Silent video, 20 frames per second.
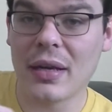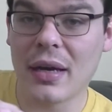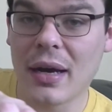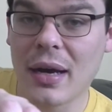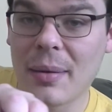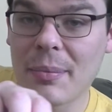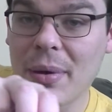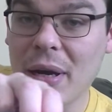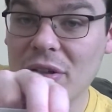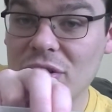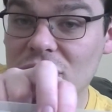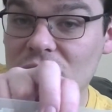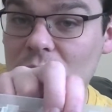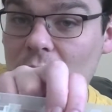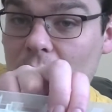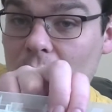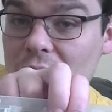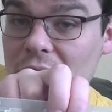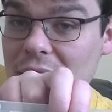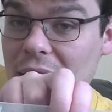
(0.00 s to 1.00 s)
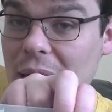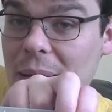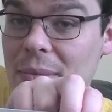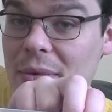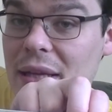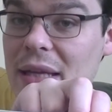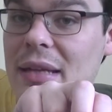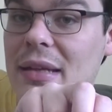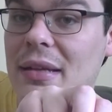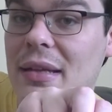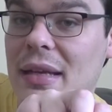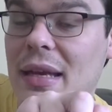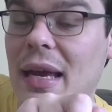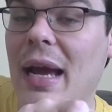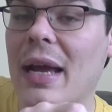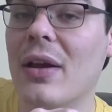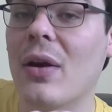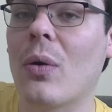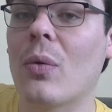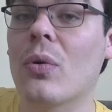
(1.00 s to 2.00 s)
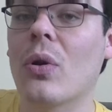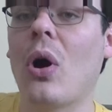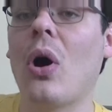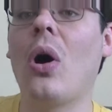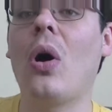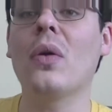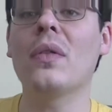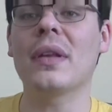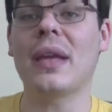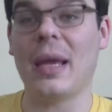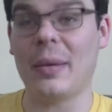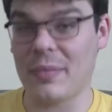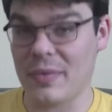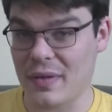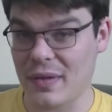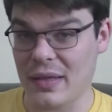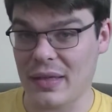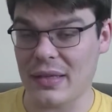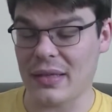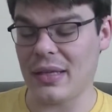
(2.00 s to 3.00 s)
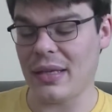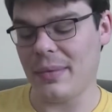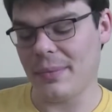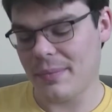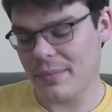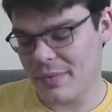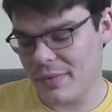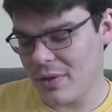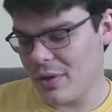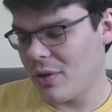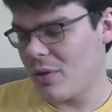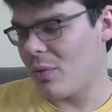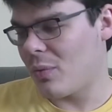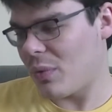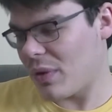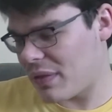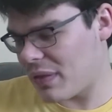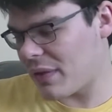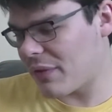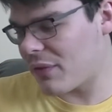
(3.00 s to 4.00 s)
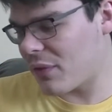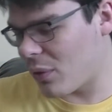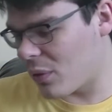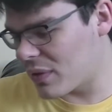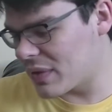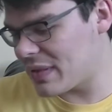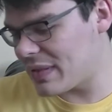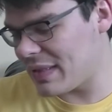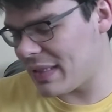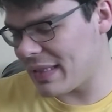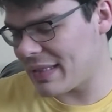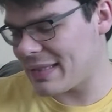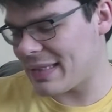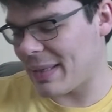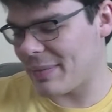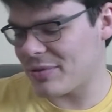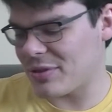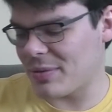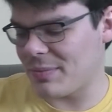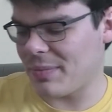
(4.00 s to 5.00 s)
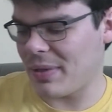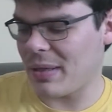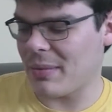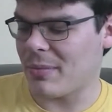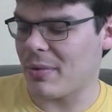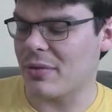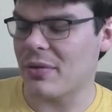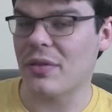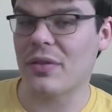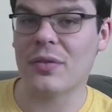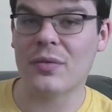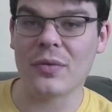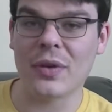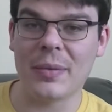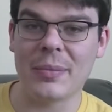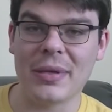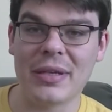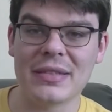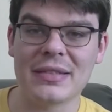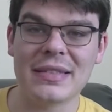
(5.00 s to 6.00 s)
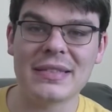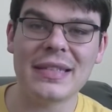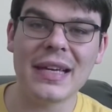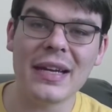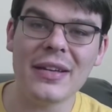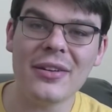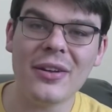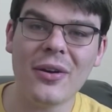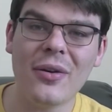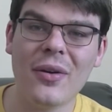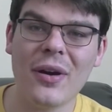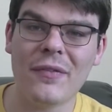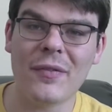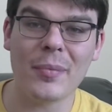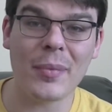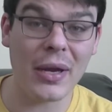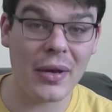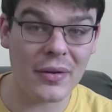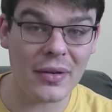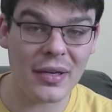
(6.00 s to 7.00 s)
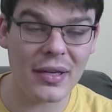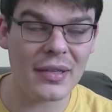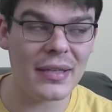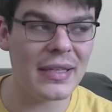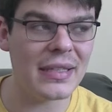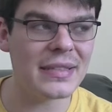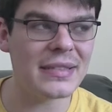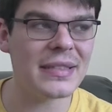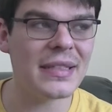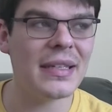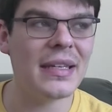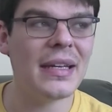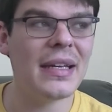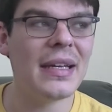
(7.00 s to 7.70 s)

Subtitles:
But I do own the game legally. I own all the games legally, with, of course, the exception being Mother 3, because Nintendo of America, at least,